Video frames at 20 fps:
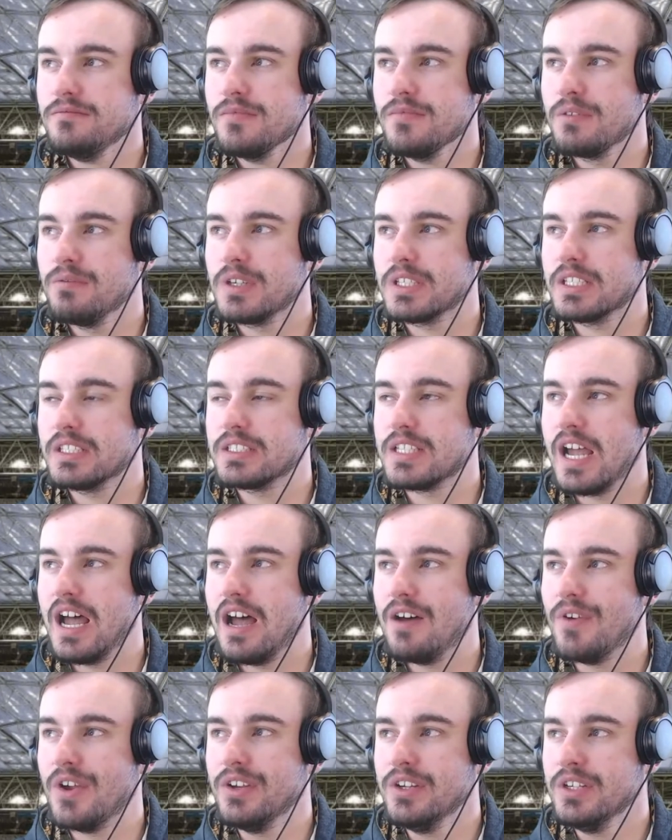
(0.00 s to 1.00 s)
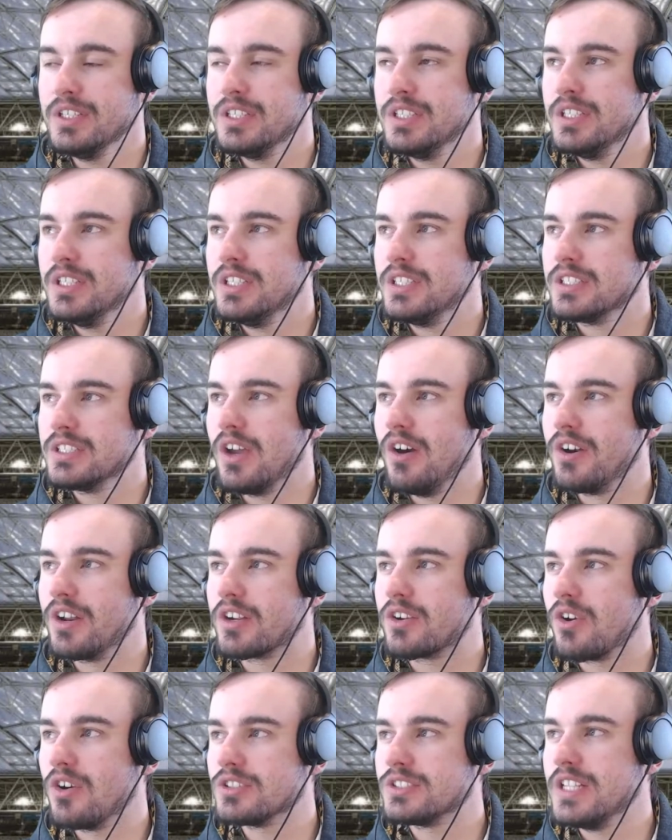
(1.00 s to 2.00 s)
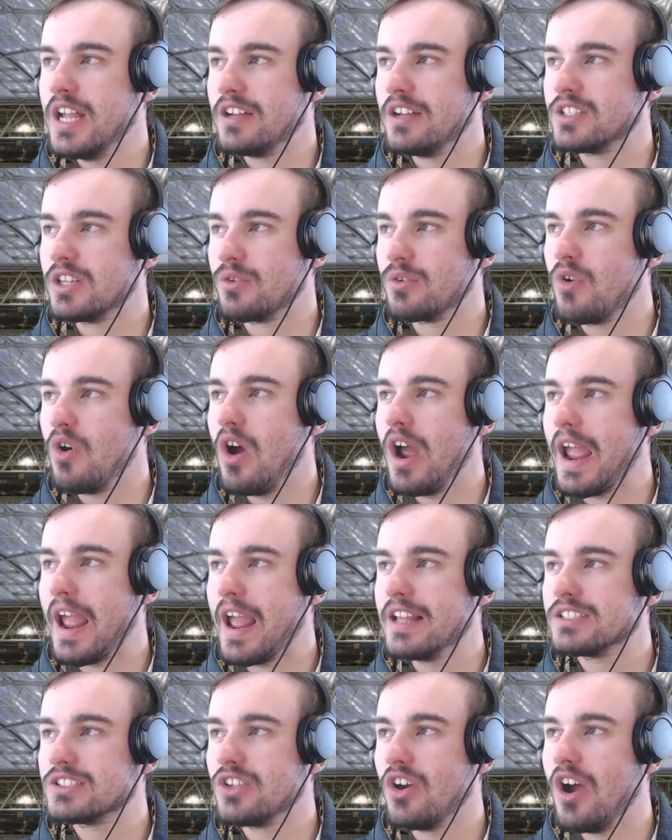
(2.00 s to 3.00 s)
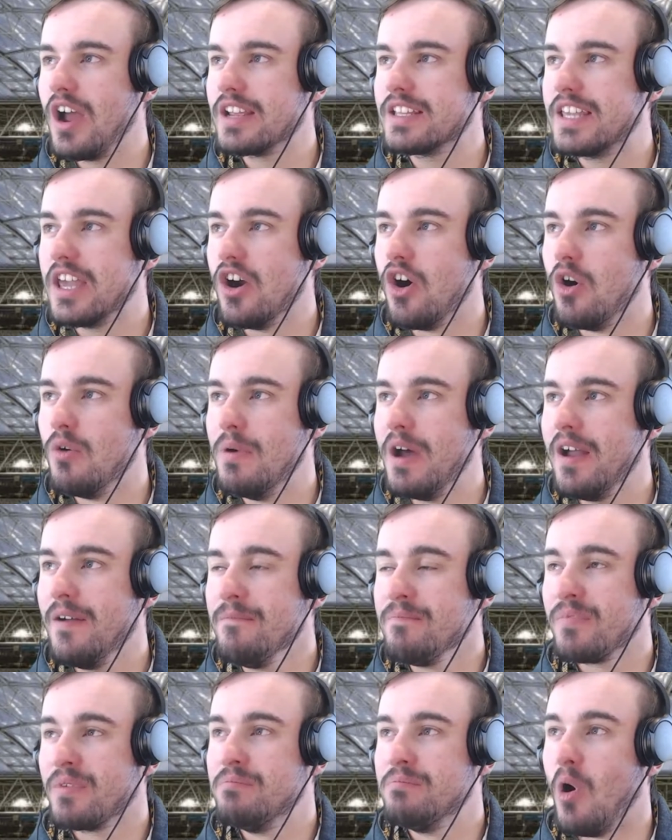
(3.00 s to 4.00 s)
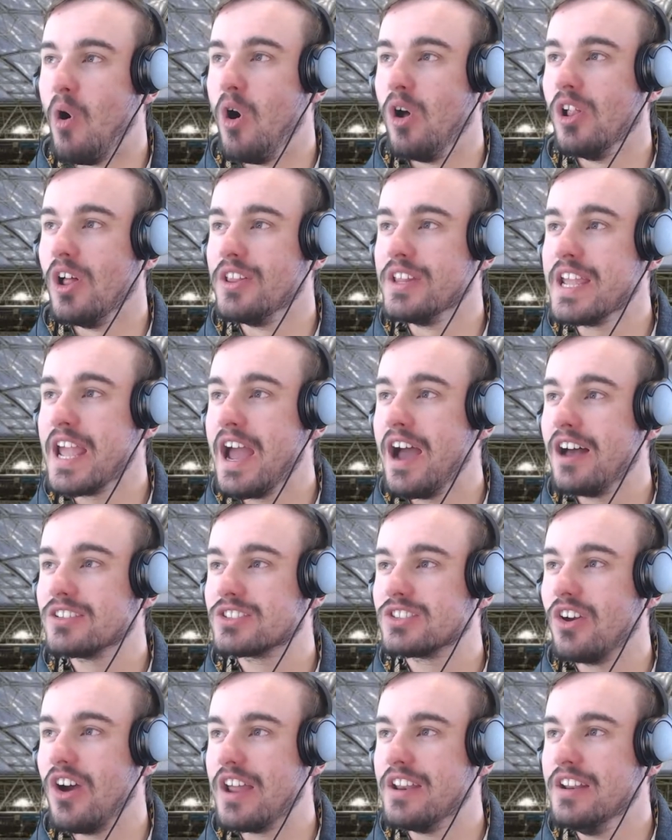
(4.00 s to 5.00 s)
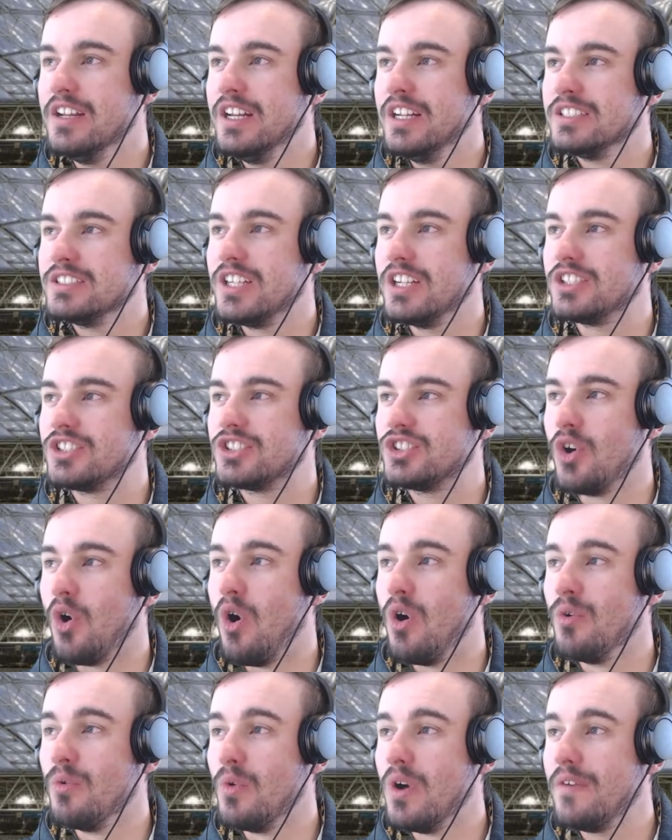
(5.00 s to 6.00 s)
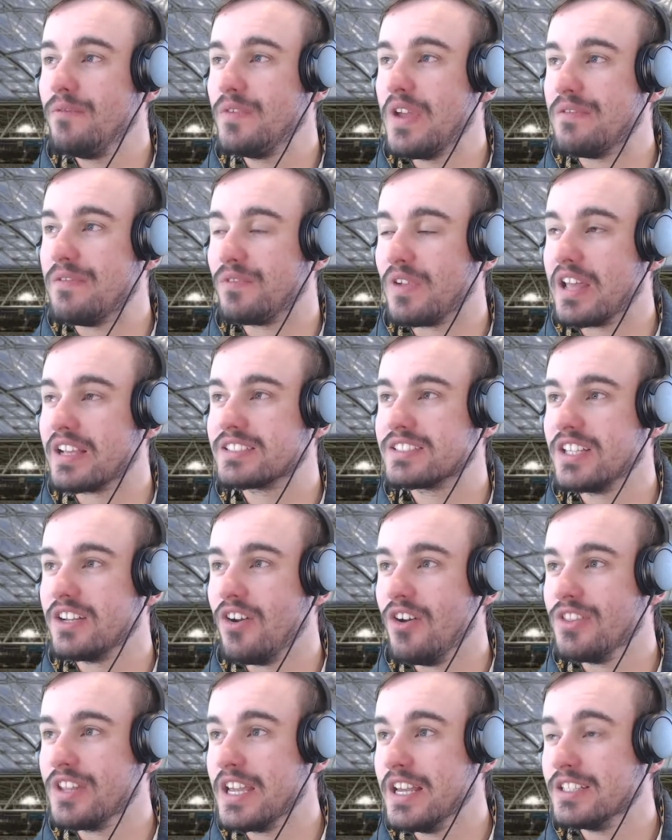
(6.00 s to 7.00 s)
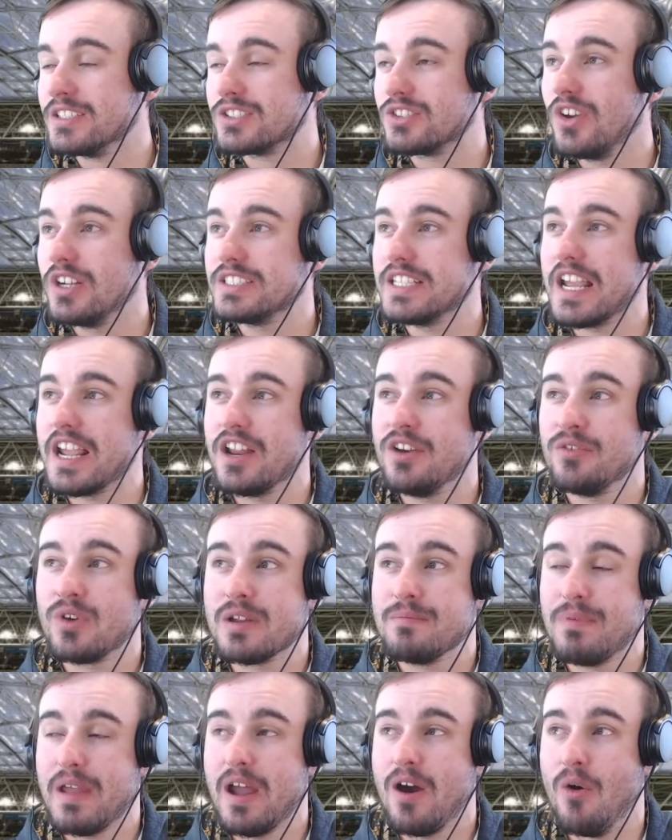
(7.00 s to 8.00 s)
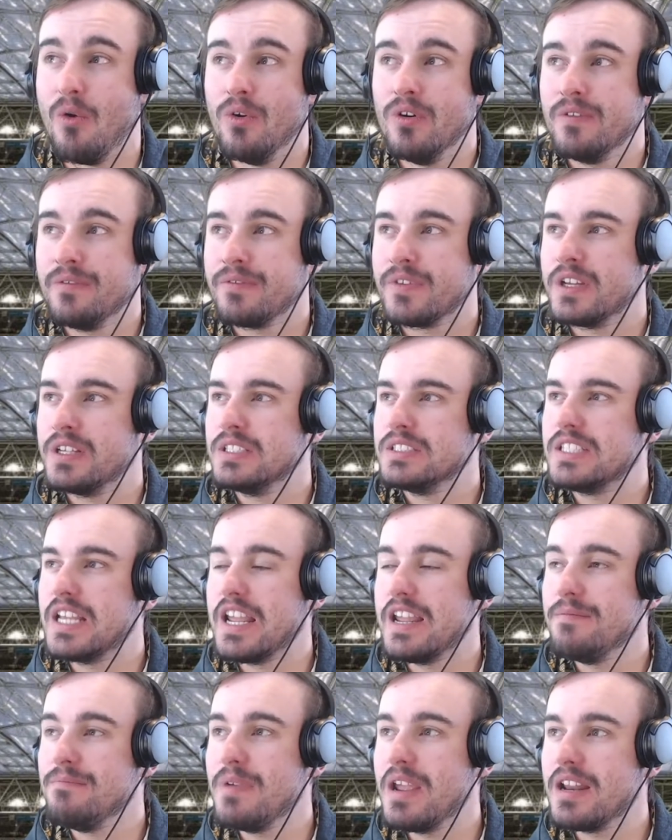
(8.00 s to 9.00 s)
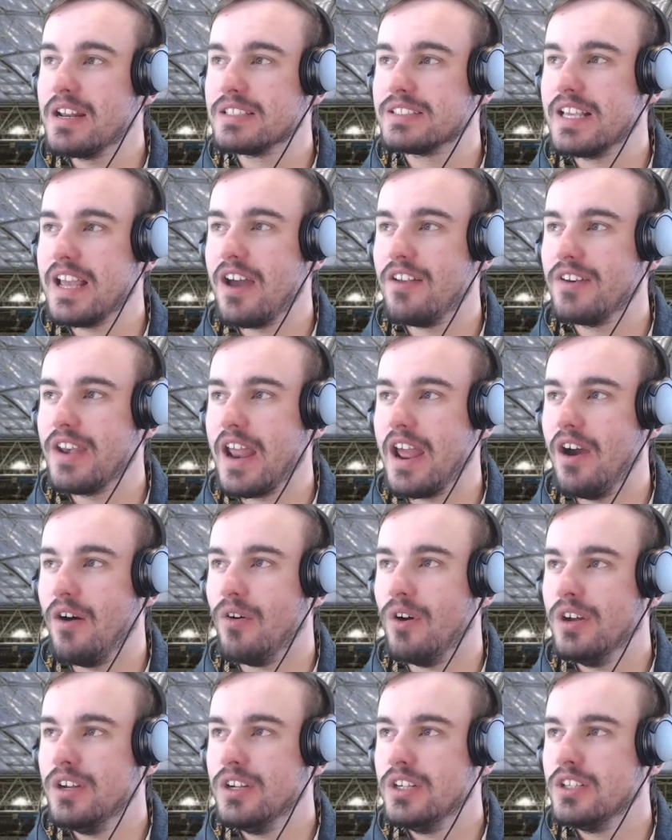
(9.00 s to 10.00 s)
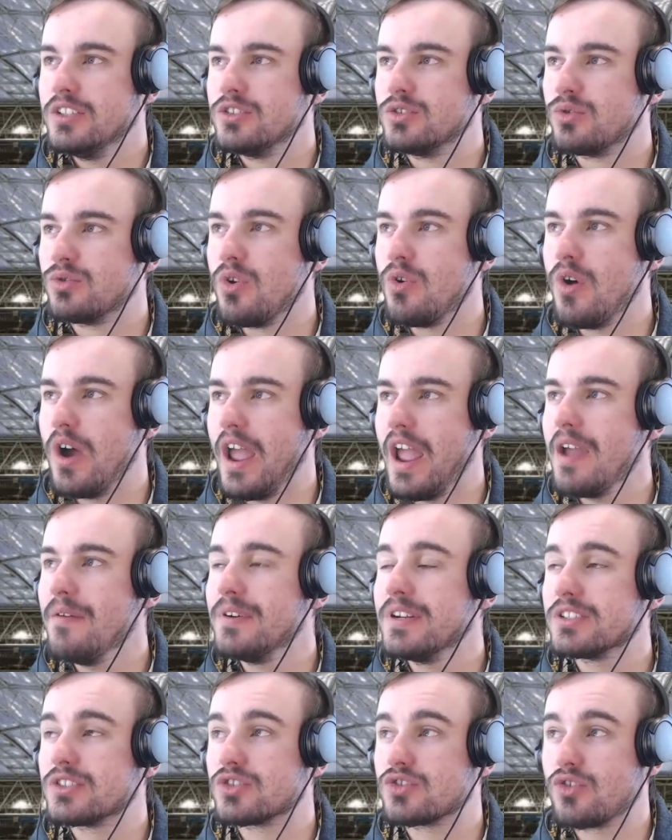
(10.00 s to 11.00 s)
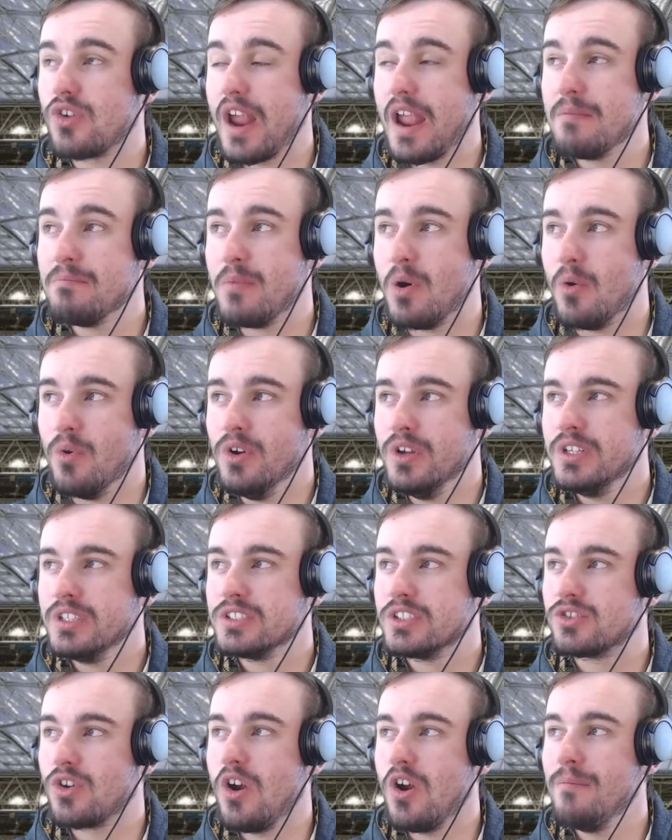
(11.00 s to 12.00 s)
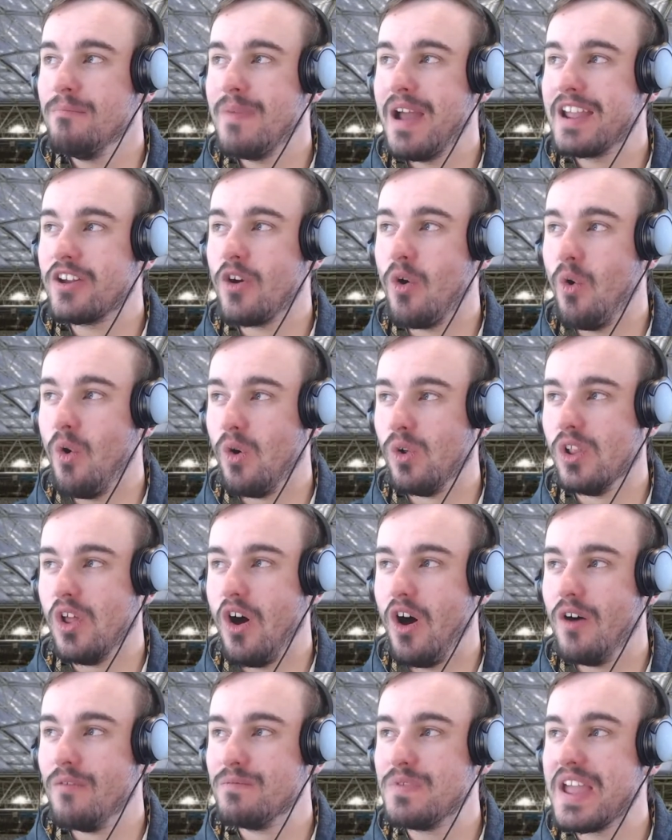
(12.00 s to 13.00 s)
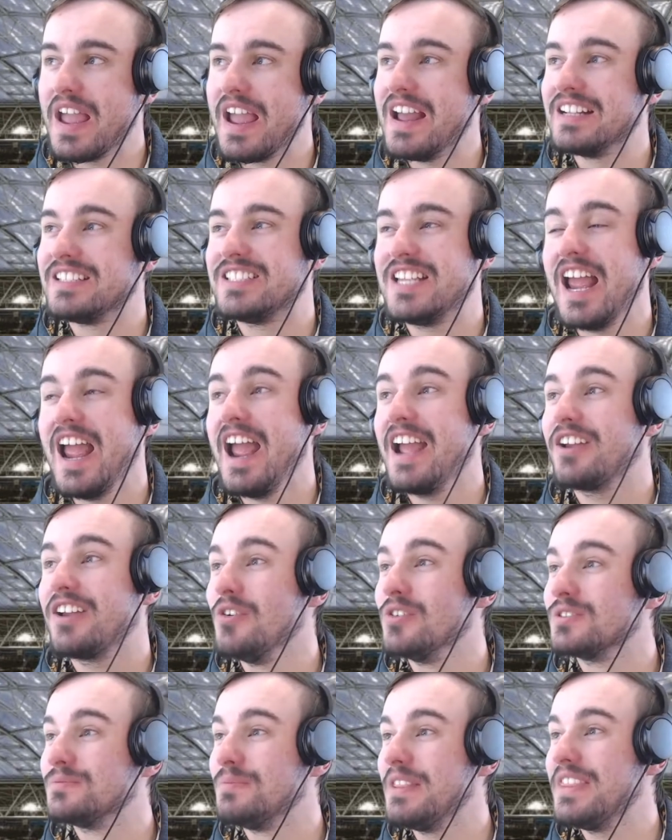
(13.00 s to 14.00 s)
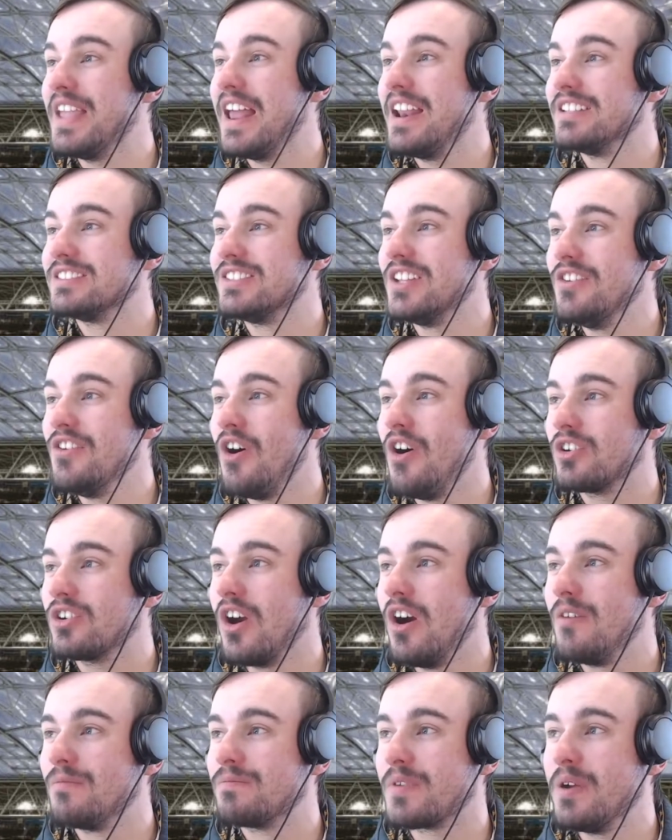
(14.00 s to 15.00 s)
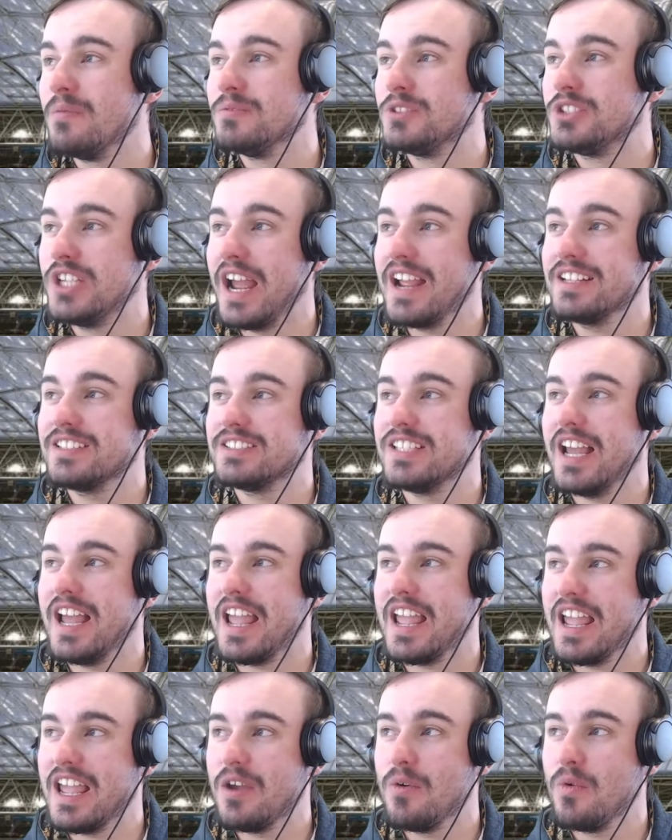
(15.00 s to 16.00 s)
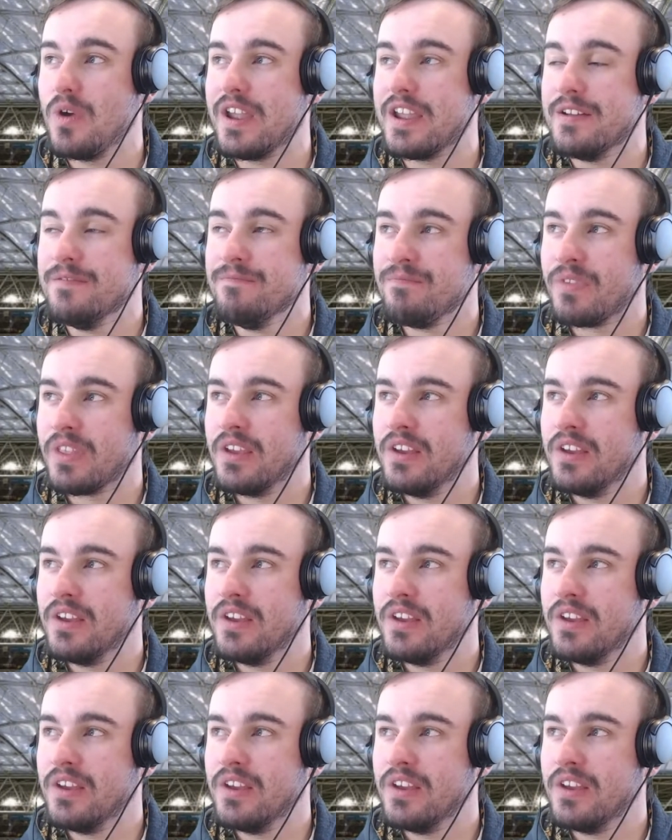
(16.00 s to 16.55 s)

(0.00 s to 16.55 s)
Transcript: Akatava going across now to the right-hand side. Gilbert, ball on the outside to Sean Whiffy. Flicks it on the inside to Henry Bell. 10 metres out now. Drua having a scramble to try and make all of their tackles, but that is the knock-on from Jake Tahiwi.